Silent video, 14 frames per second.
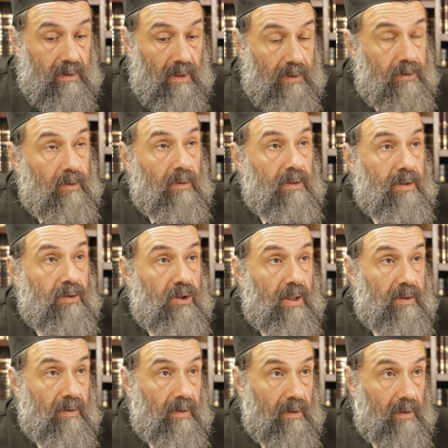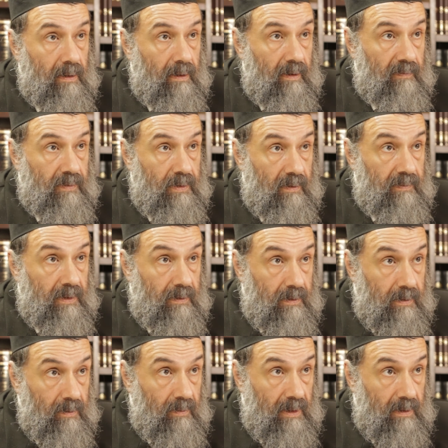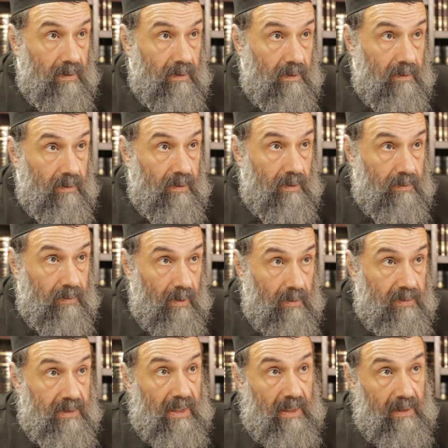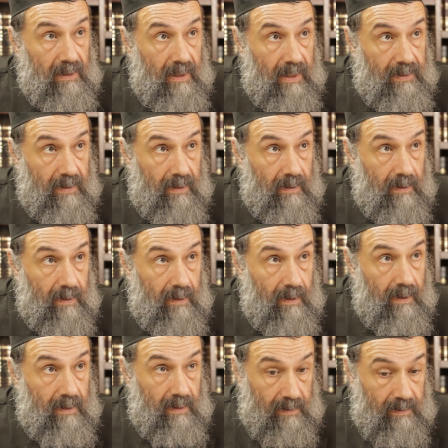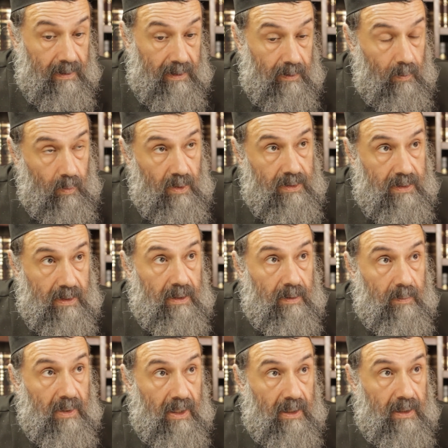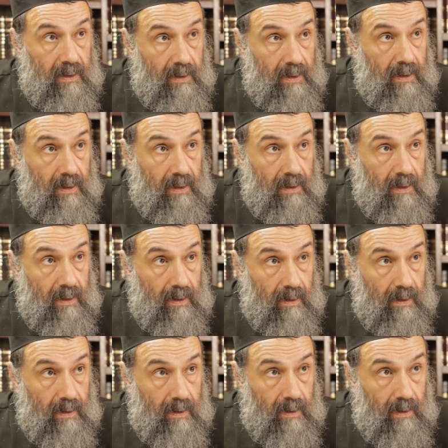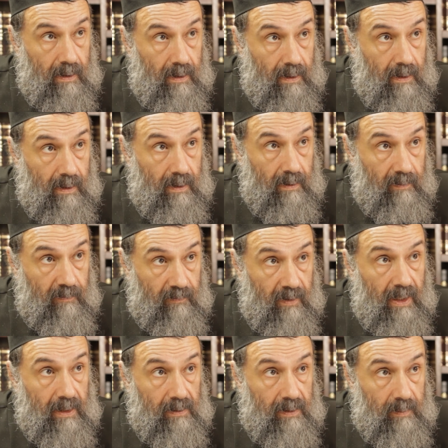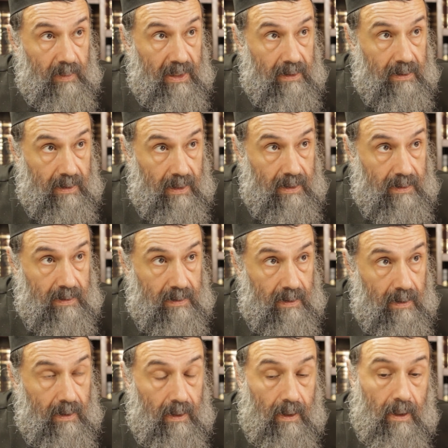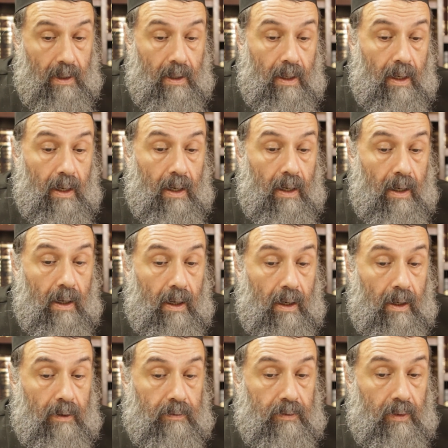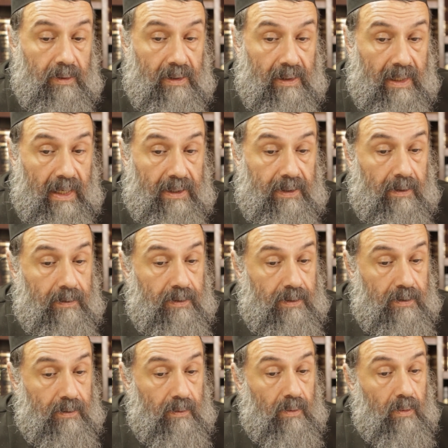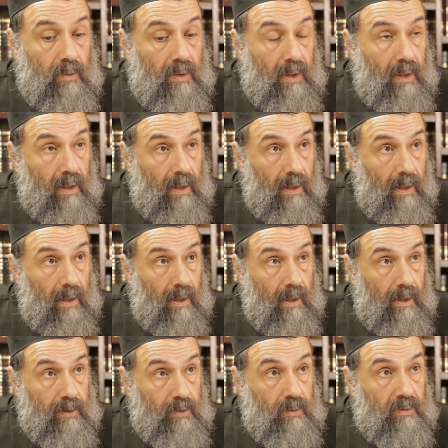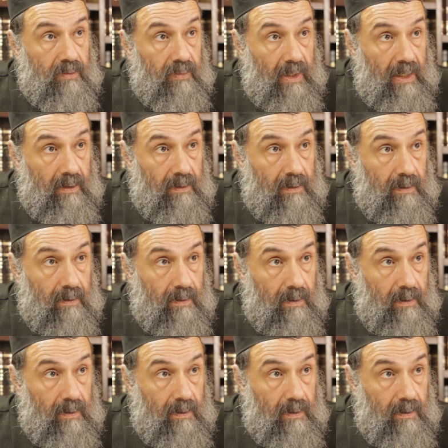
Attorney General of Soviet Union wrote a letter. That letter was in my file, in my case. Wrote a letter to Ukraine